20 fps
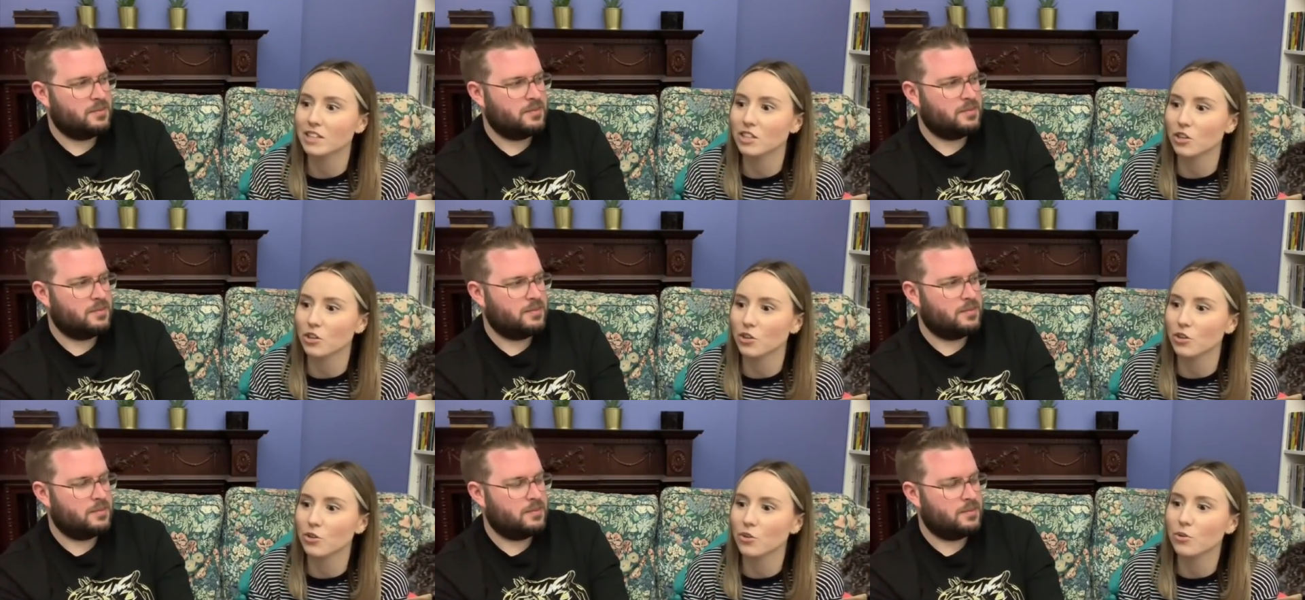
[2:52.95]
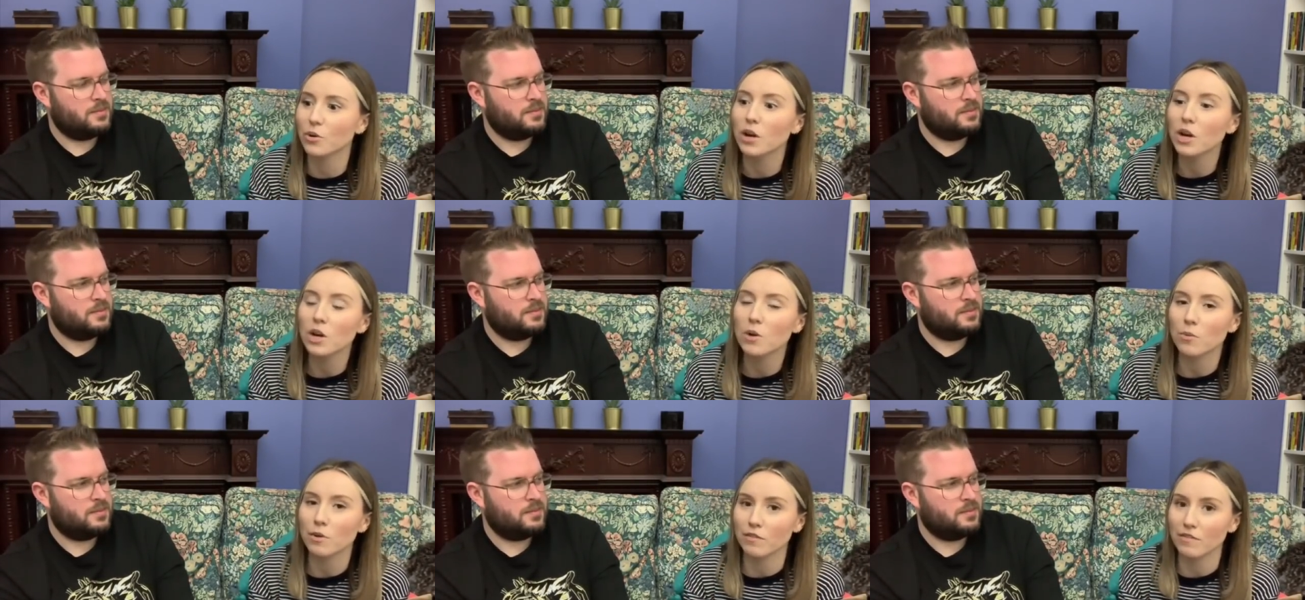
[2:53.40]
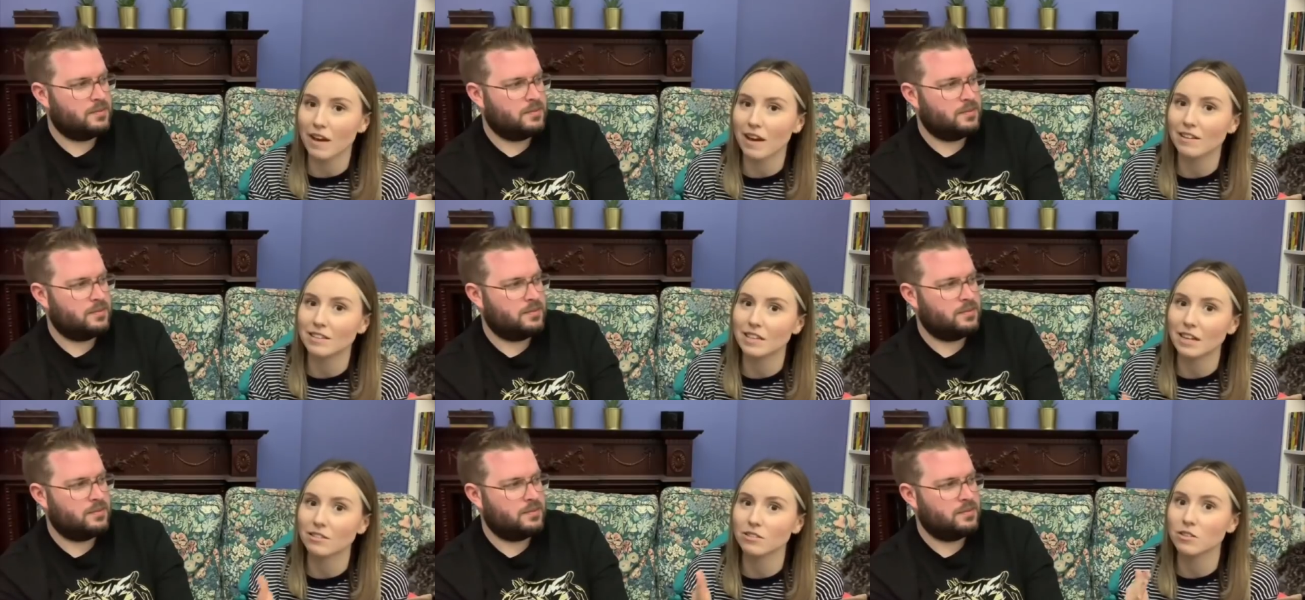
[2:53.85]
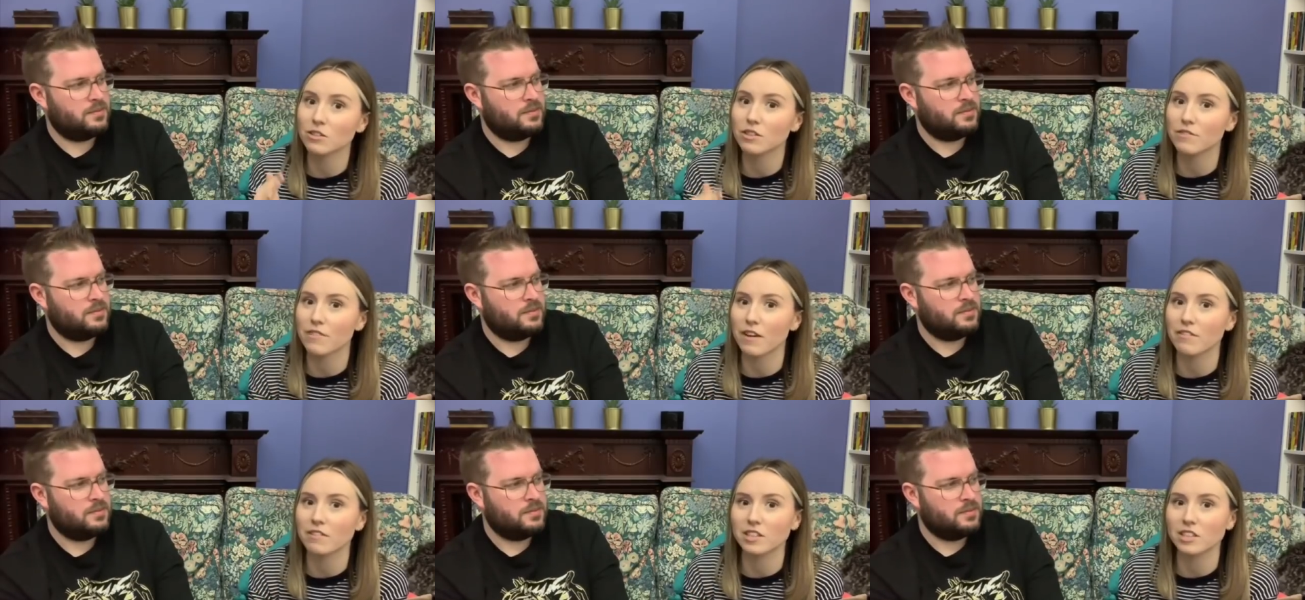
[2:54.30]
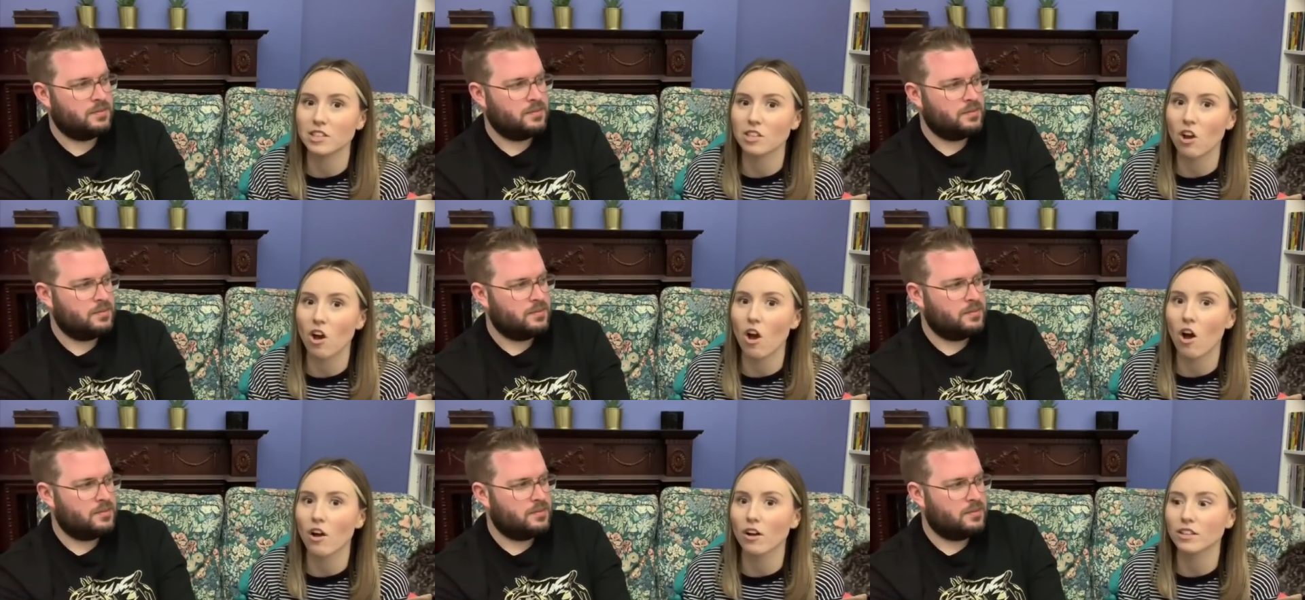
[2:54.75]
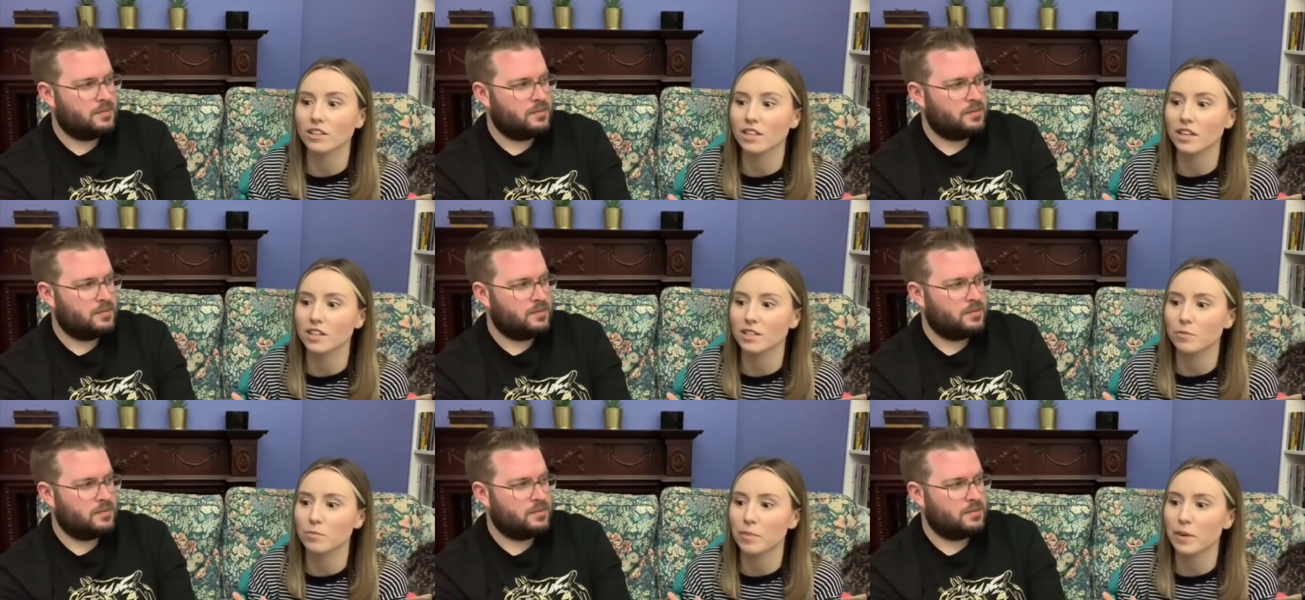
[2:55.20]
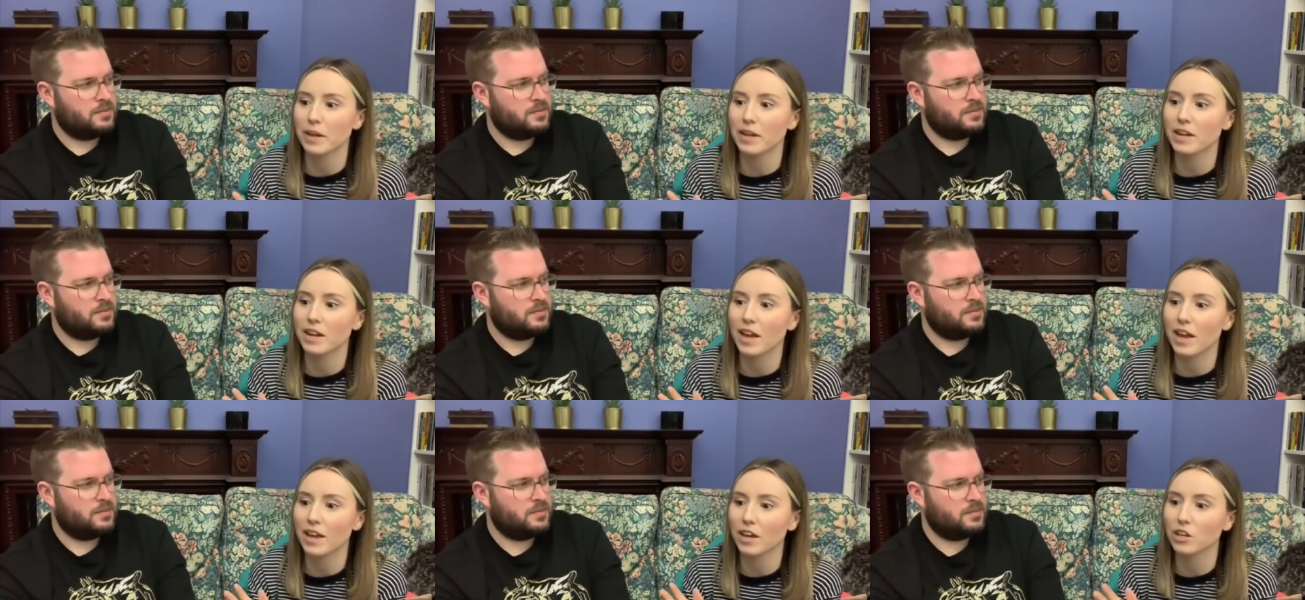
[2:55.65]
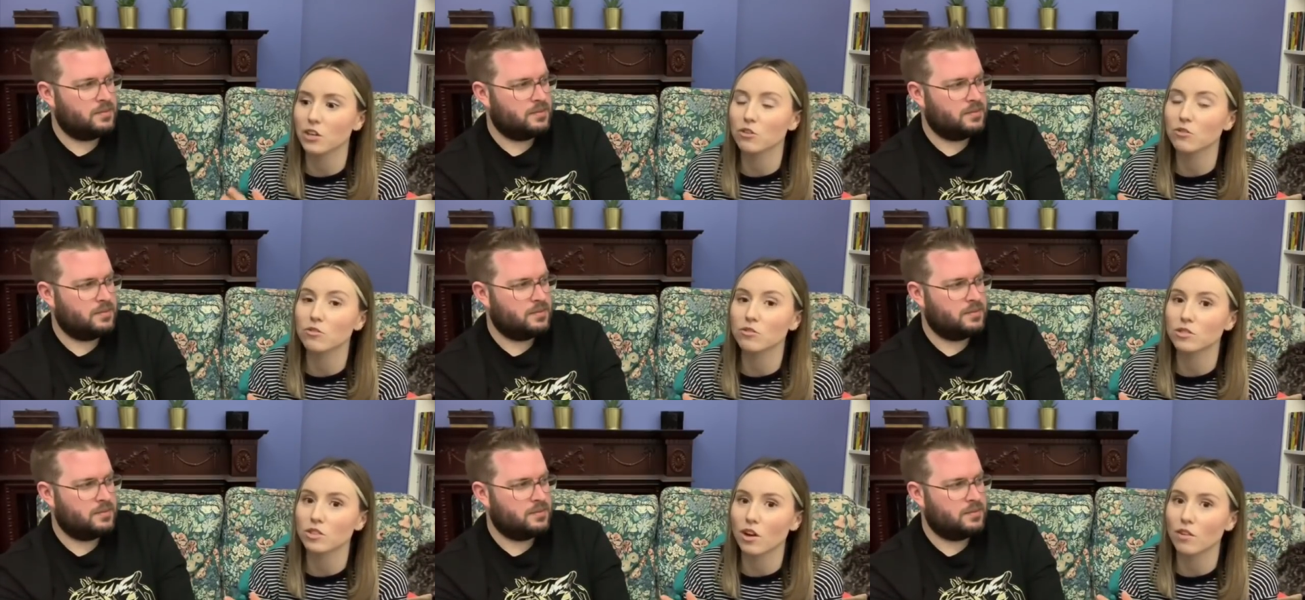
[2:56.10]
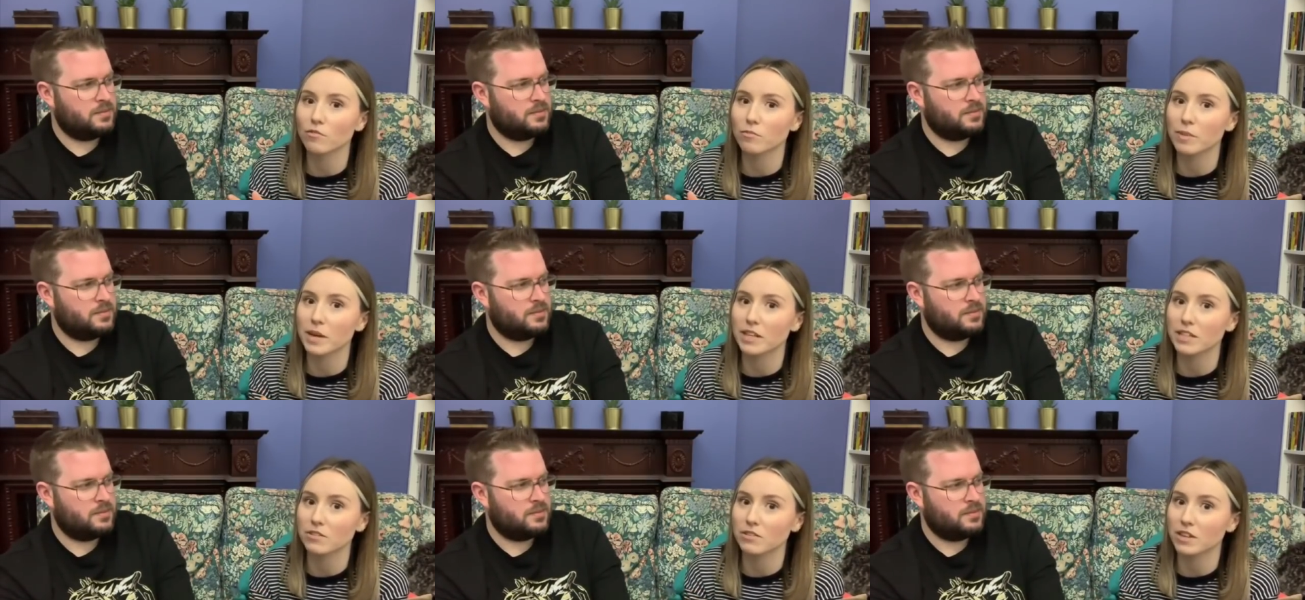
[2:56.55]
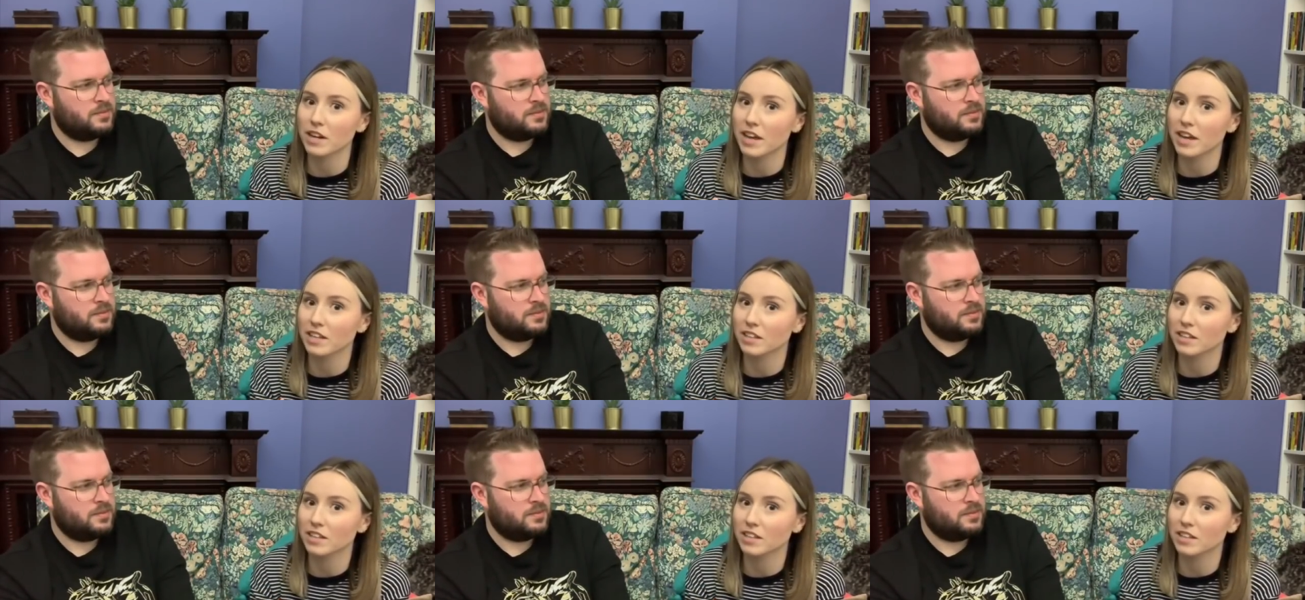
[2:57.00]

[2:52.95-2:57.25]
Speaker 1: who we find out at the very start has been accused of murdering her